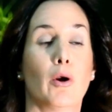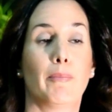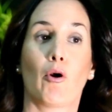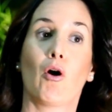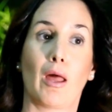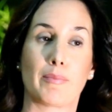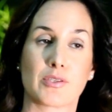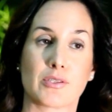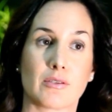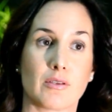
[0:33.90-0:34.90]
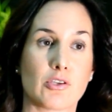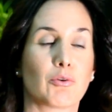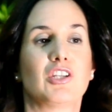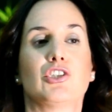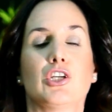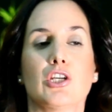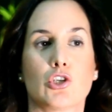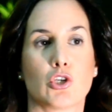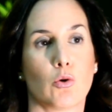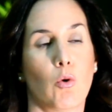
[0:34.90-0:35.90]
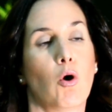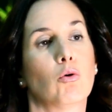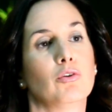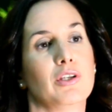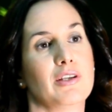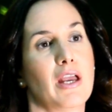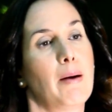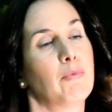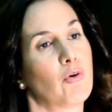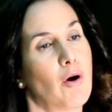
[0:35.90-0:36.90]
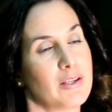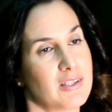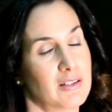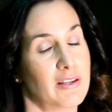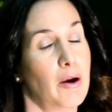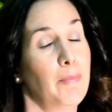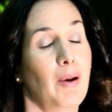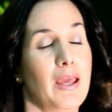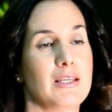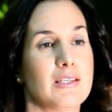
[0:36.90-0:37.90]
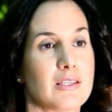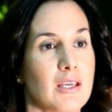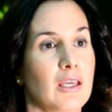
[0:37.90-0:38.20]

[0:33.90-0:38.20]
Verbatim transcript: to a prolapse, so the tissue holding the hemorrhoids in their place